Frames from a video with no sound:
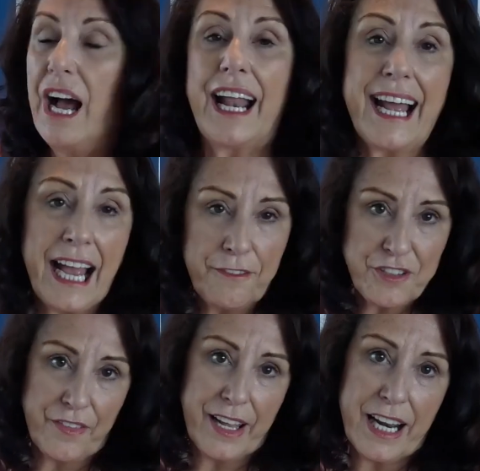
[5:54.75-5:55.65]
And I have
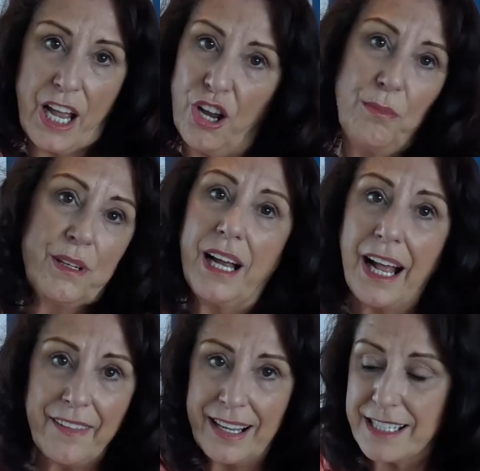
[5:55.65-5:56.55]
done that at home,
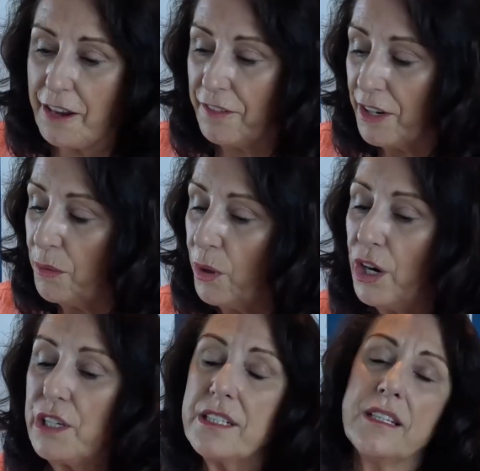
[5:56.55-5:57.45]
and that definitely
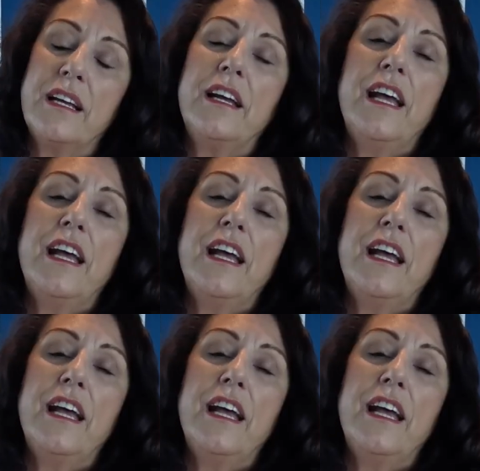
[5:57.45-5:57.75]
works.